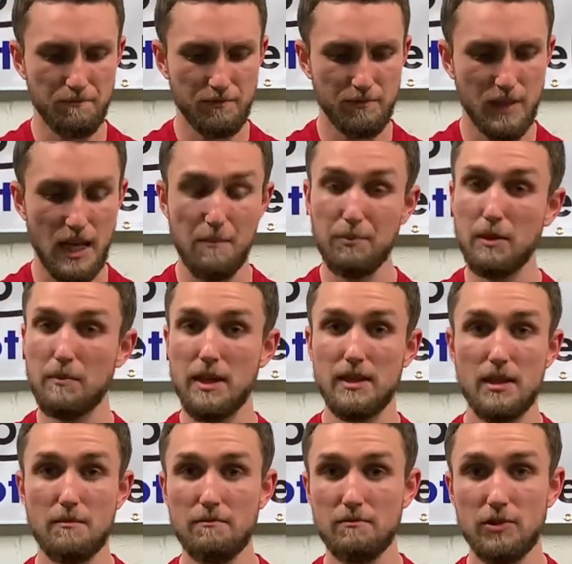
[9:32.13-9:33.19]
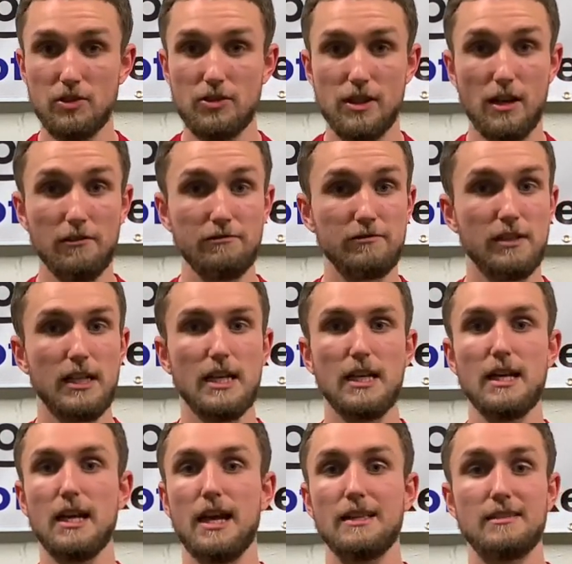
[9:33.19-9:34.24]
implement them yourself,
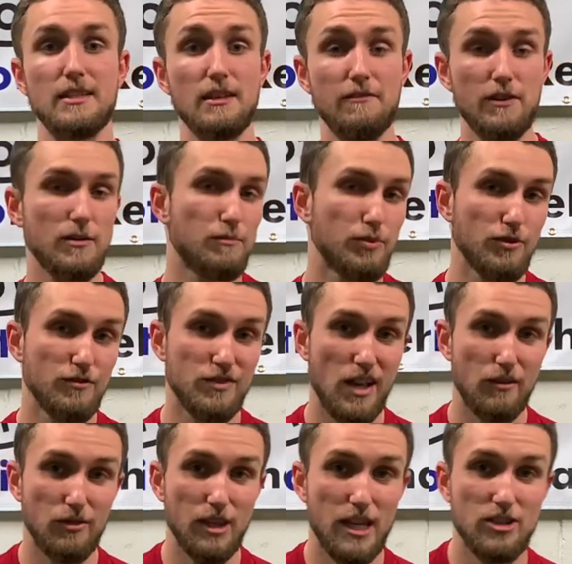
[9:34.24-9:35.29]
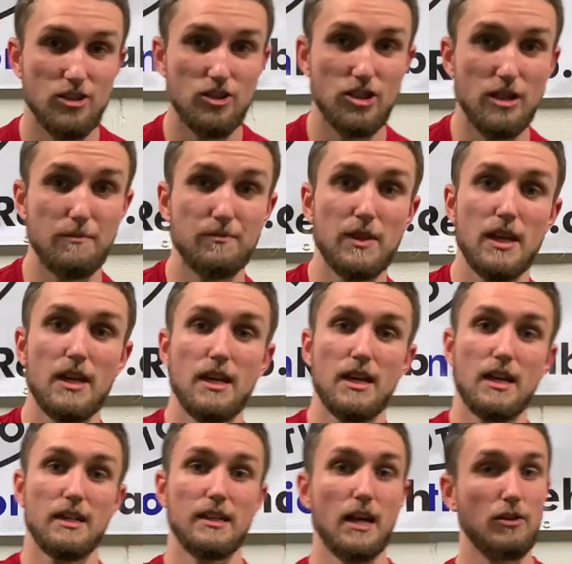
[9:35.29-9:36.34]
and see if it improves that relationship.
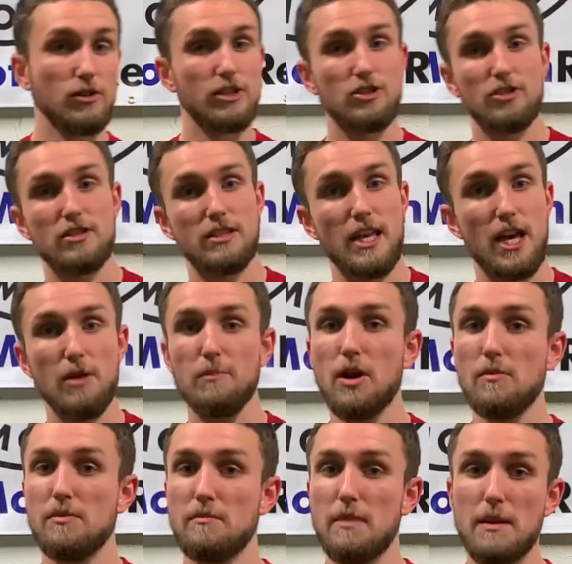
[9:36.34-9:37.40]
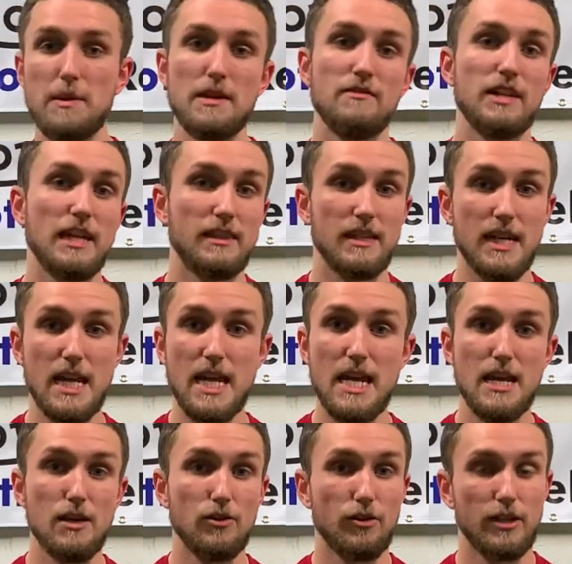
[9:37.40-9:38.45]
Not only just in the elbow, but maybe even at the
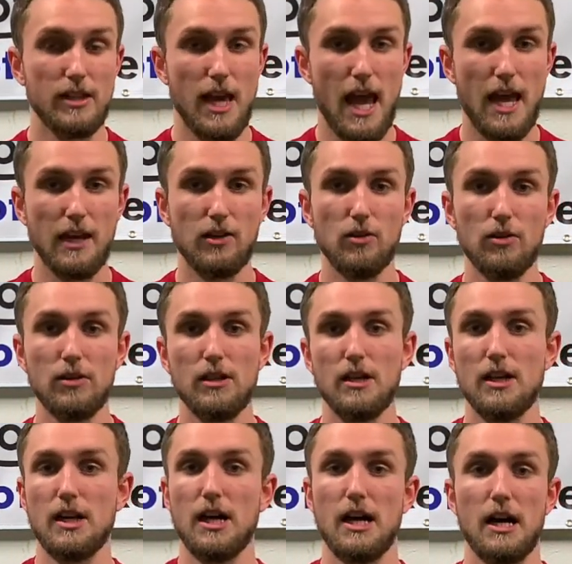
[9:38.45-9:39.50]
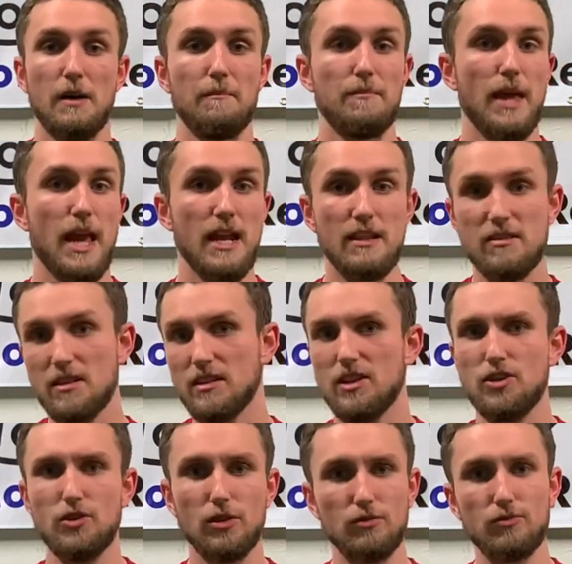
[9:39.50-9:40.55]
knee or at the ankle. Anything that
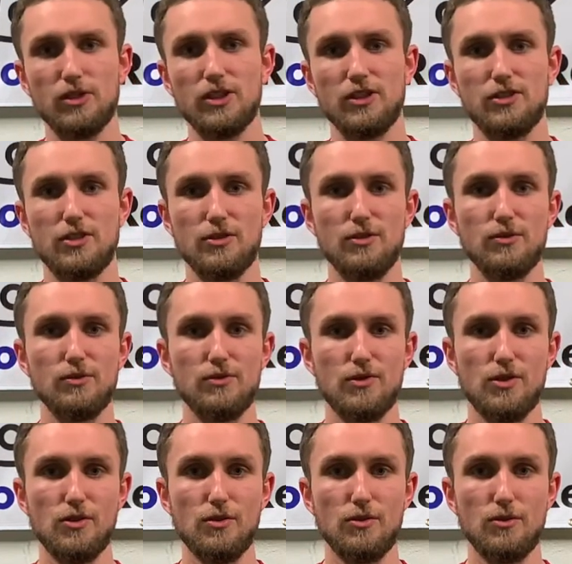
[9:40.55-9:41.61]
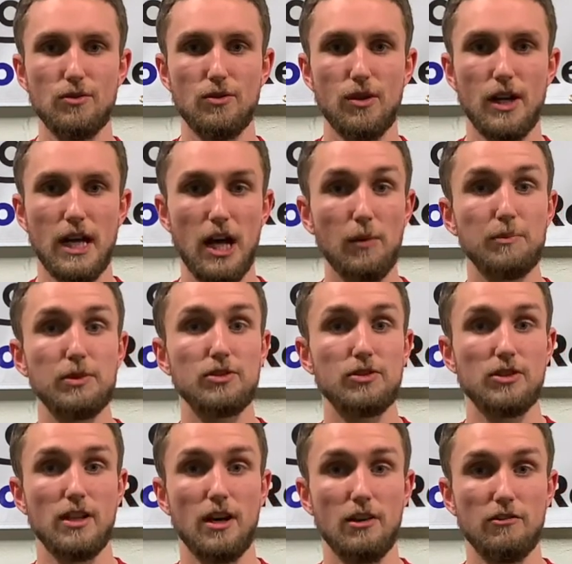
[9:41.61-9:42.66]
you can really do to help
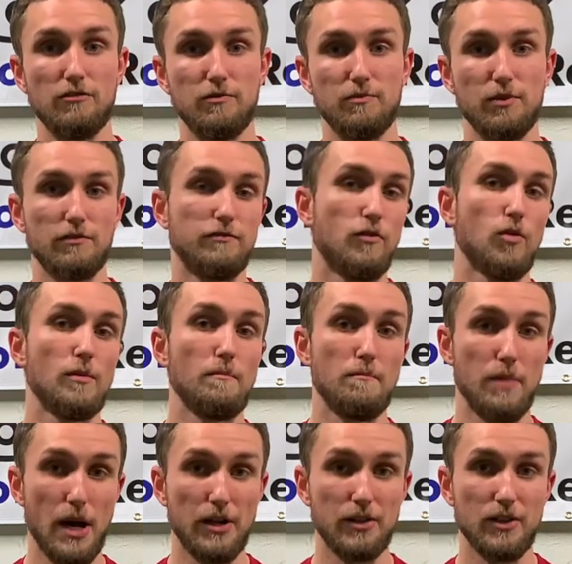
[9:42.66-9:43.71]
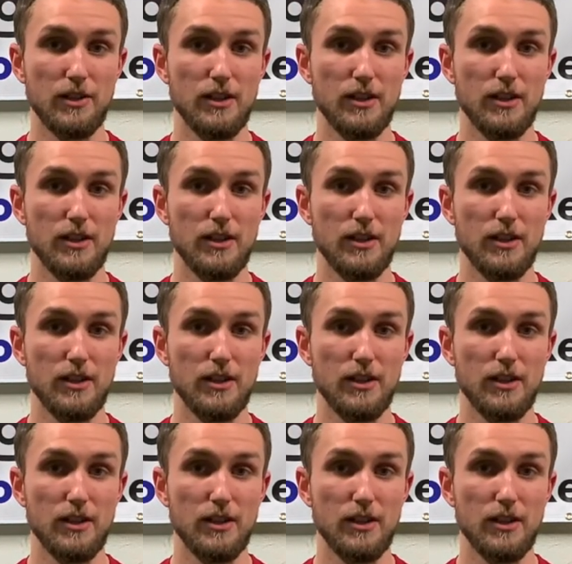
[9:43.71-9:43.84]
yourself perform better